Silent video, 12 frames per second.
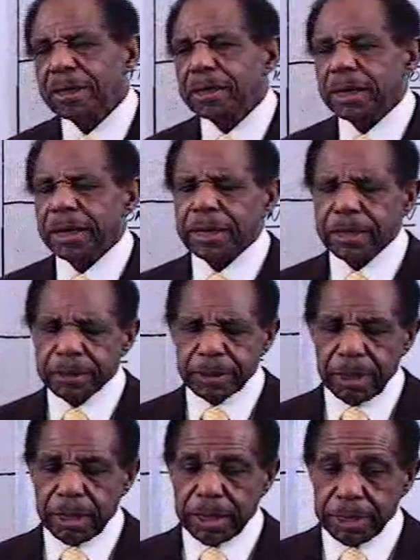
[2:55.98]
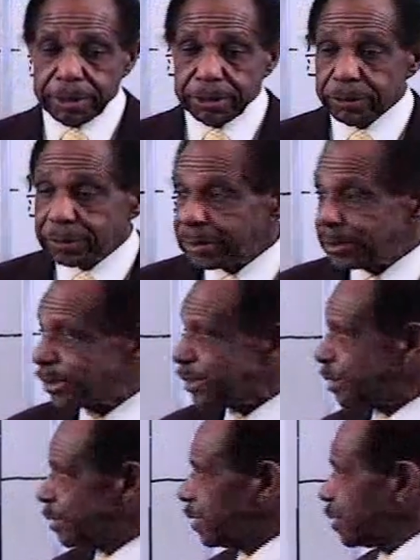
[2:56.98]
And
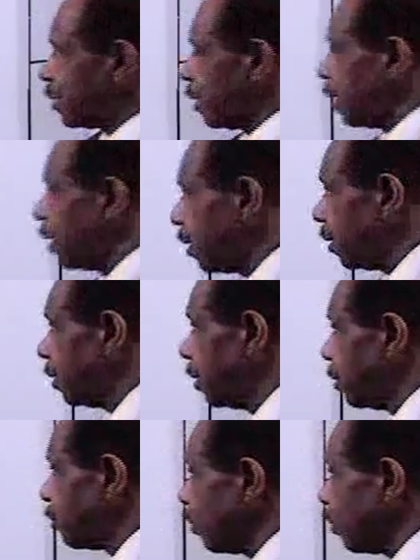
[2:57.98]
so